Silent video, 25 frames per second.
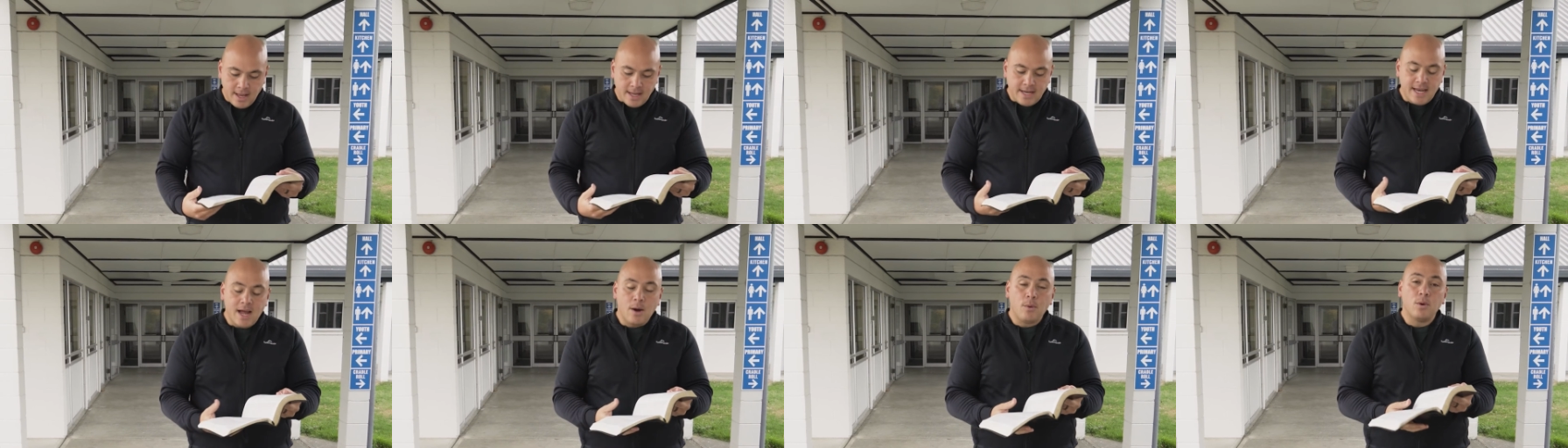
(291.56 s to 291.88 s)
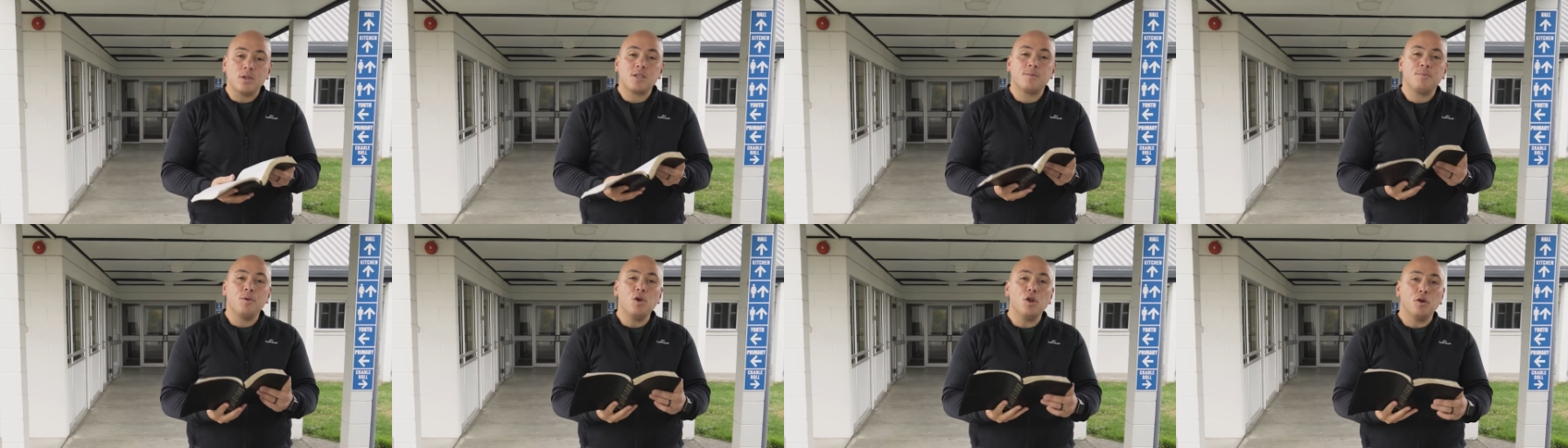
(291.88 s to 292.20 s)
Now,
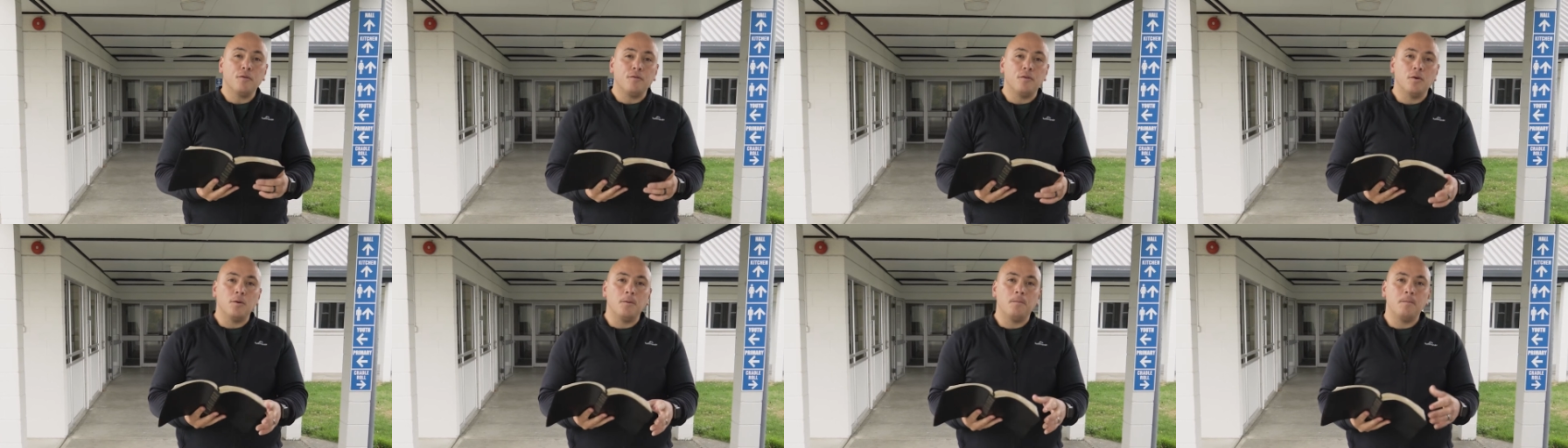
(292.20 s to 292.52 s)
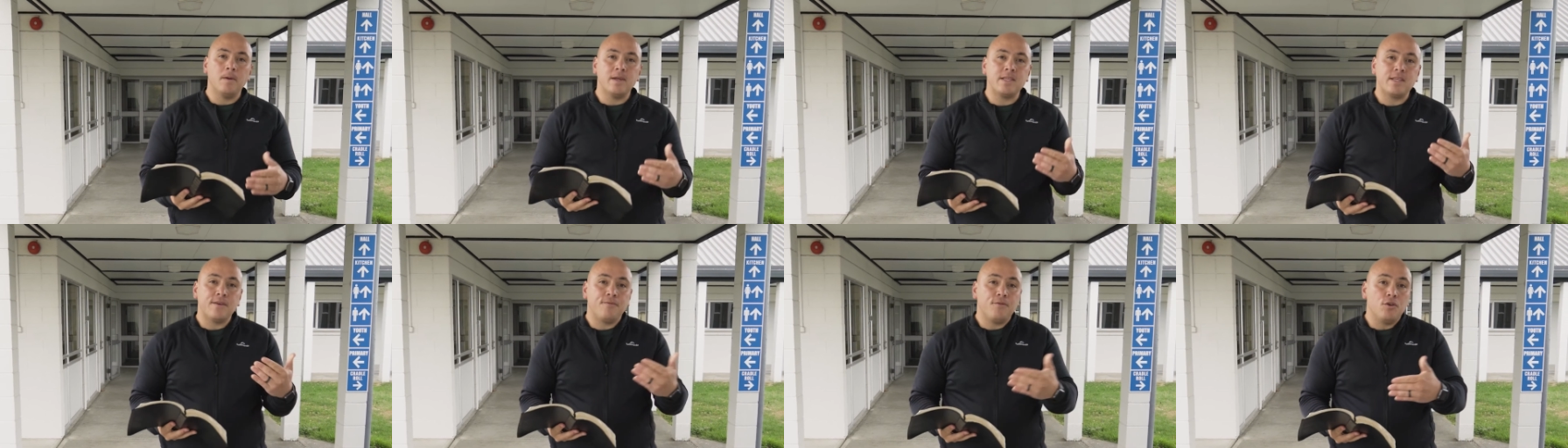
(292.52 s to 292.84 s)
what's beautiful
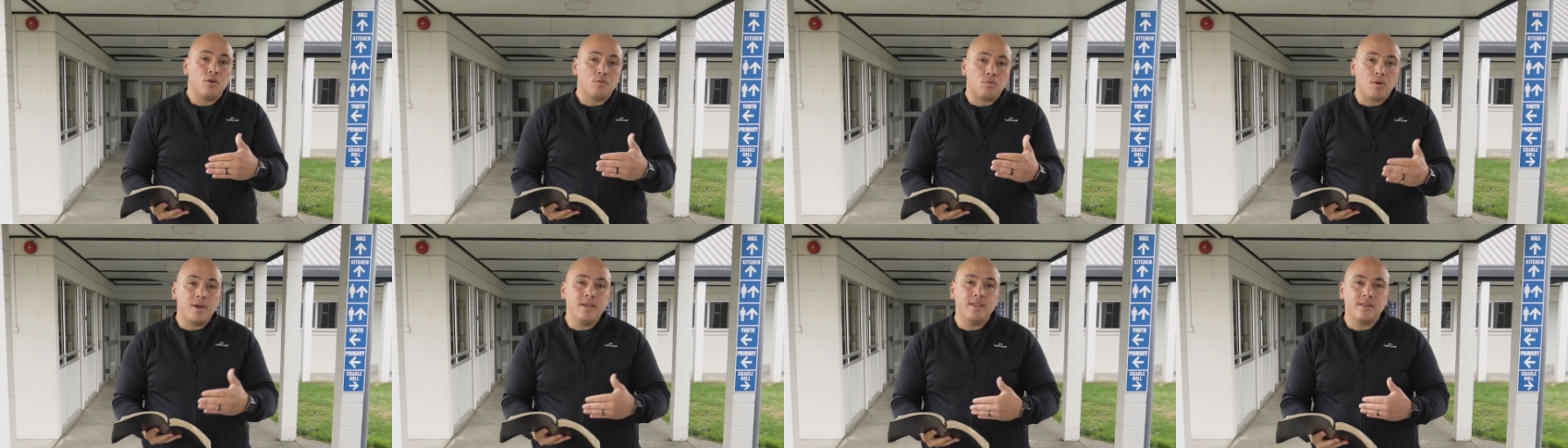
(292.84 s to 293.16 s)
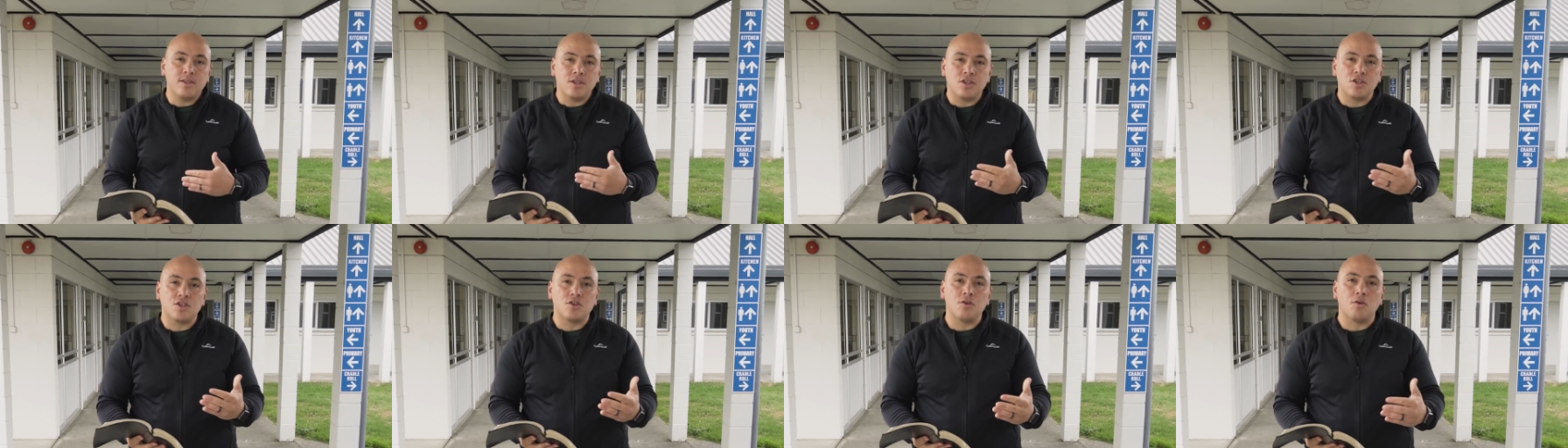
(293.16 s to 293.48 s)
is if you read
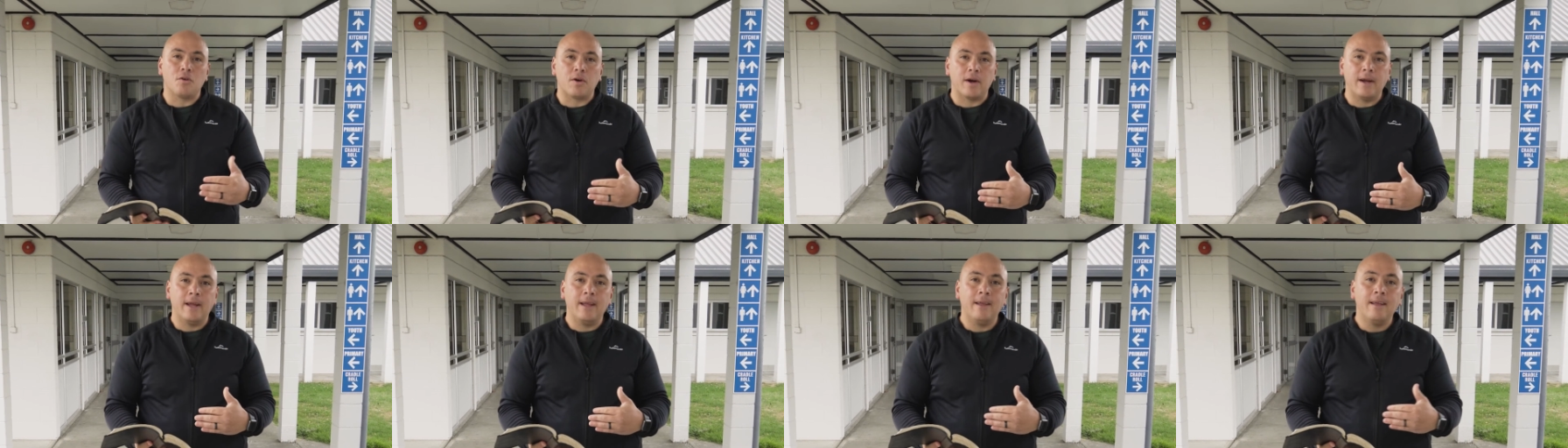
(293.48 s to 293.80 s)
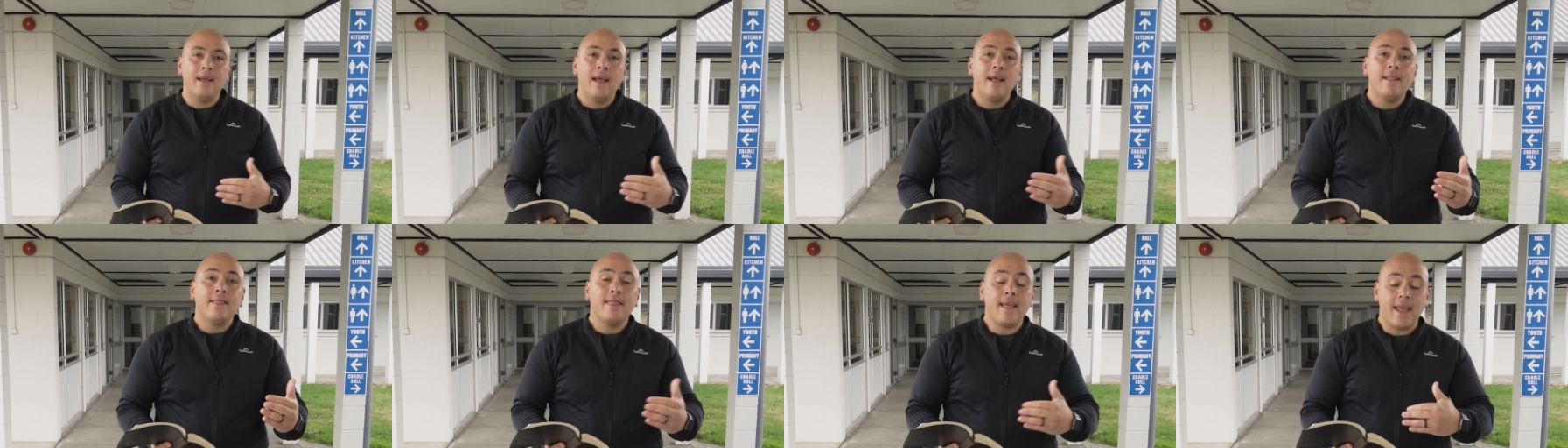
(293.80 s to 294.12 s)
the story,
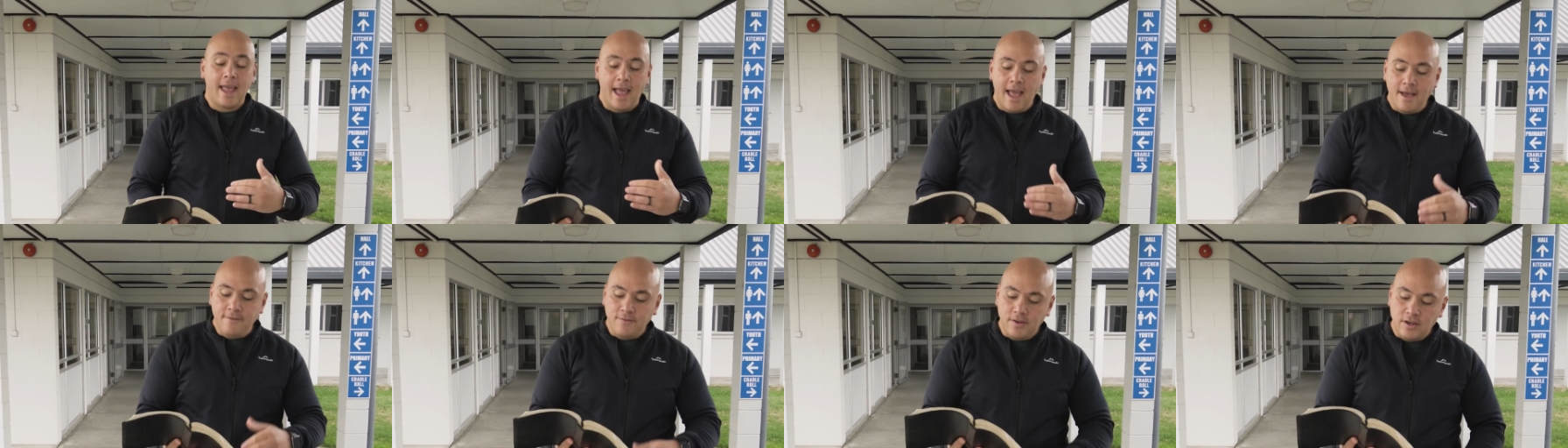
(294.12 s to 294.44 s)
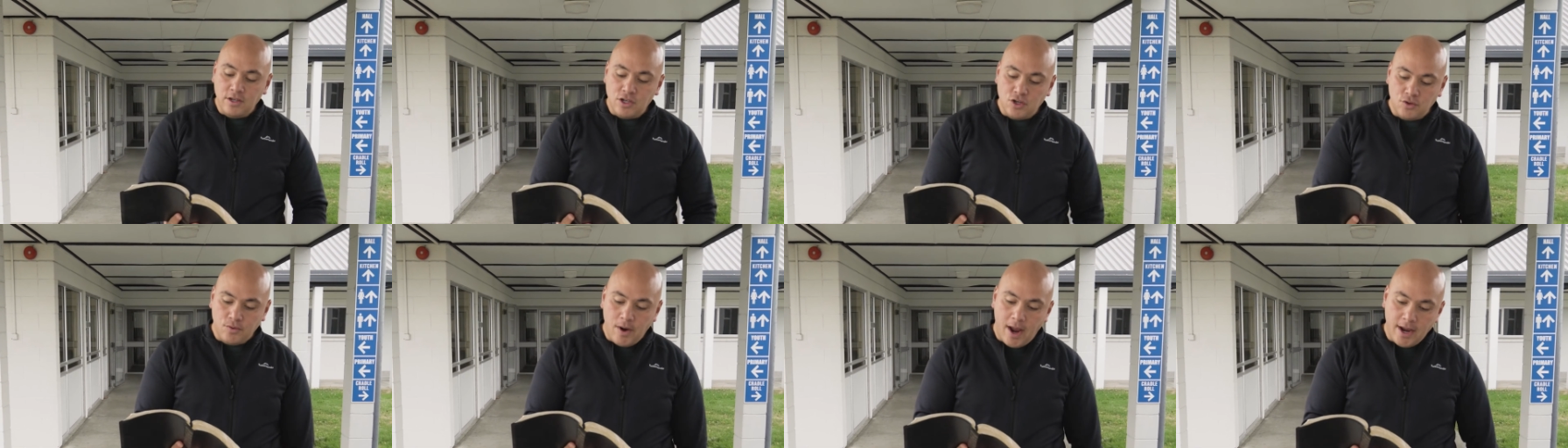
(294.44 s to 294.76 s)
they have
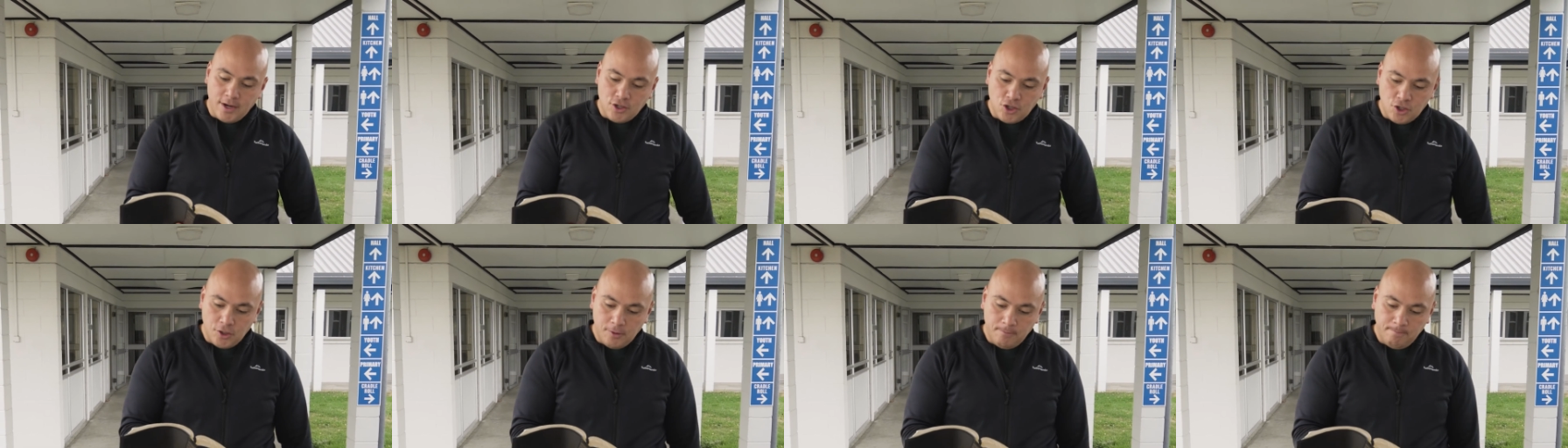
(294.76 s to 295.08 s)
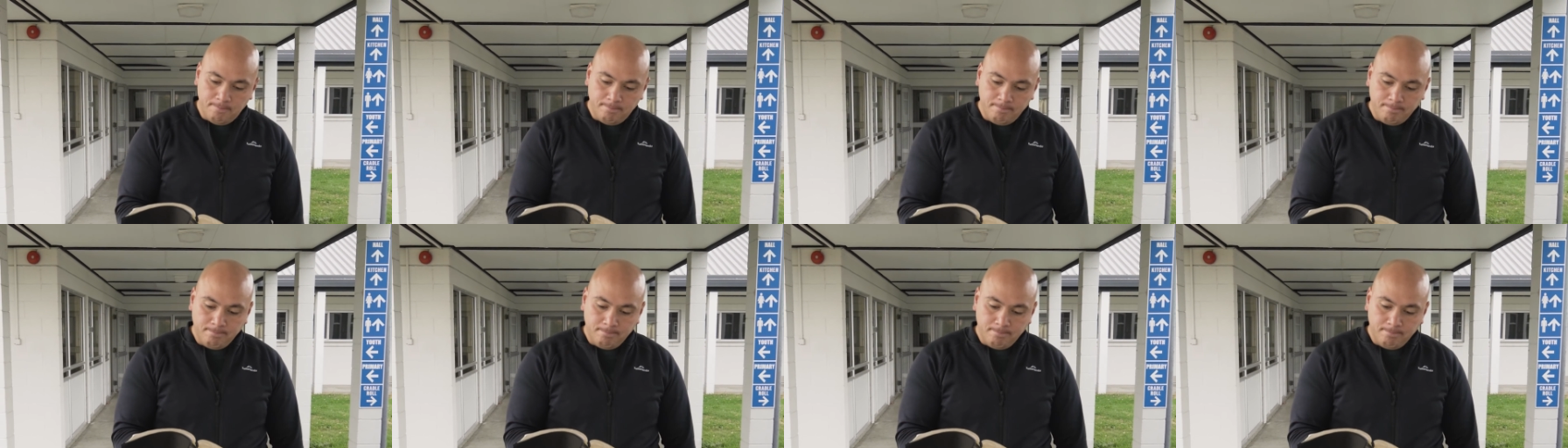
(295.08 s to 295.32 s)
interaction.